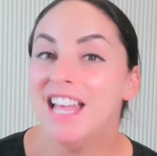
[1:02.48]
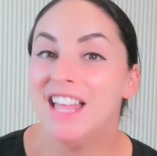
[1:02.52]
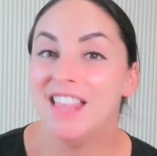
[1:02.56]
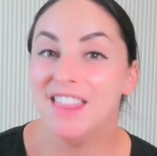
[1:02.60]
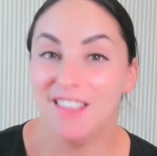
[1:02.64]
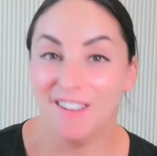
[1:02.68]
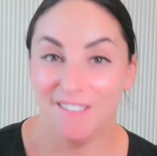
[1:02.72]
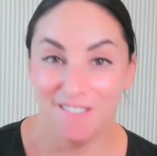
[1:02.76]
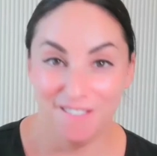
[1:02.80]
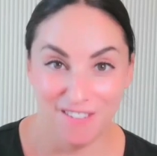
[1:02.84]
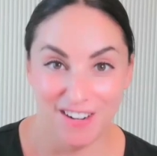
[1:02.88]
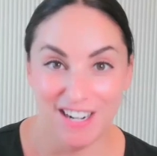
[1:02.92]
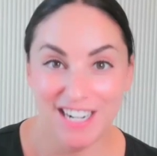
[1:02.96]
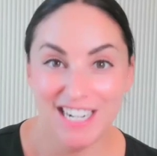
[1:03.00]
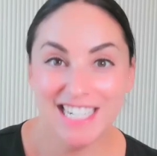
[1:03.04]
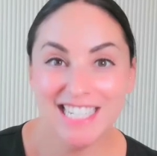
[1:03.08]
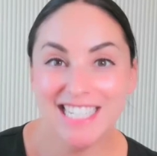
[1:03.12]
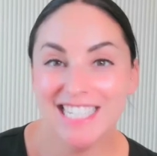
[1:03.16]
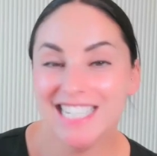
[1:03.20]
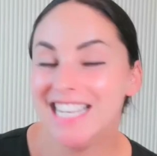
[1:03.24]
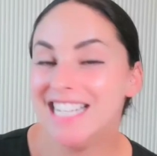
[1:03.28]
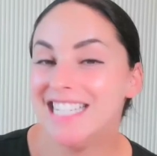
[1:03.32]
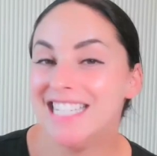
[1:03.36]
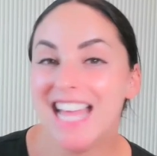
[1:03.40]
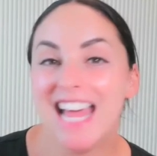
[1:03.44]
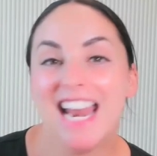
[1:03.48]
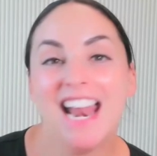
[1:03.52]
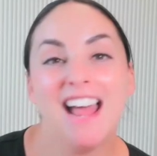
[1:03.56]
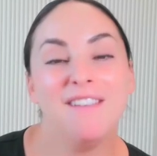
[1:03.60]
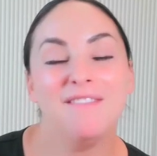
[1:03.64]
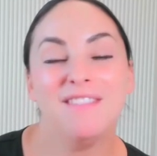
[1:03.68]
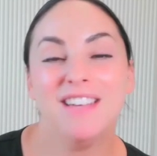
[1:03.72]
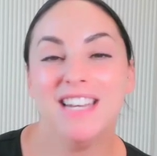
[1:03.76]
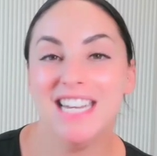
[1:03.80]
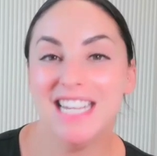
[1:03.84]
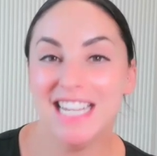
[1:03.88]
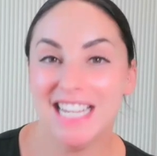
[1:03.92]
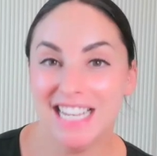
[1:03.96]
The first is that I'm
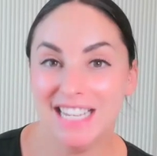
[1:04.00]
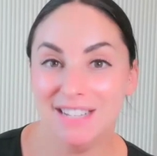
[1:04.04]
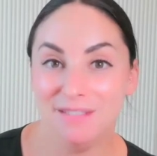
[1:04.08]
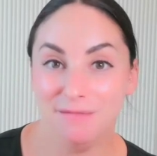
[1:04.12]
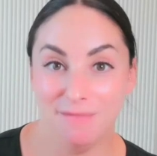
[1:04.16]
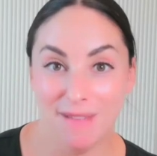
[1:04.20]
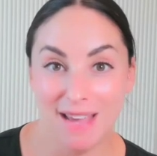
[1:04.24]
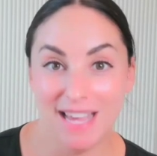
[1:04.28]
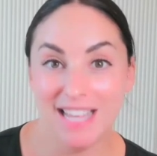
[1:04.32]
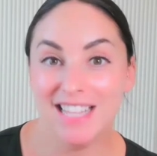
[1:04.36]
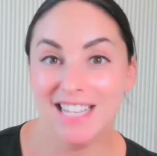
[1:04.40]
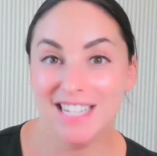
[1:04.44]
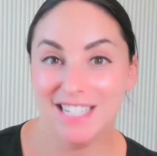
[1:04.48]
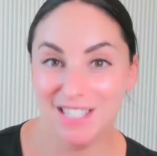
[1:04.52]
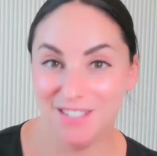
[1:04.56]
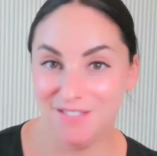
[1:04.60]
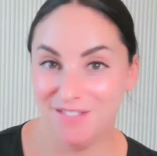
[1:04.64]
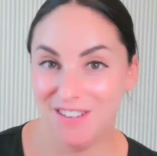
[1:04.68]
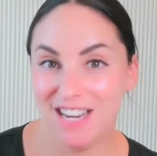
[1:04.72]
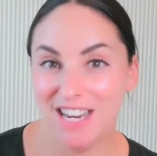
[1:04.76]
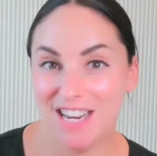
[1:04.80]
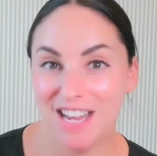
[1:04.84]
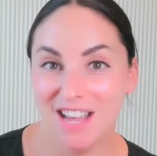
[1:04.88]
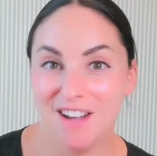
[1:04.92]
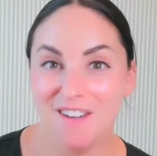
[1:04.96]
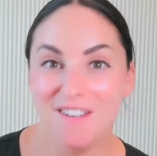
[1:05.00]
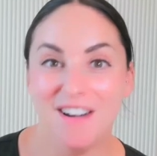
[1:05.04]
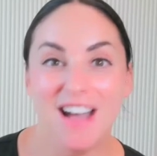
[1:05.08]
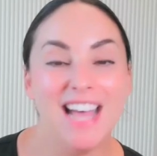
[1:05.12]
going to make this video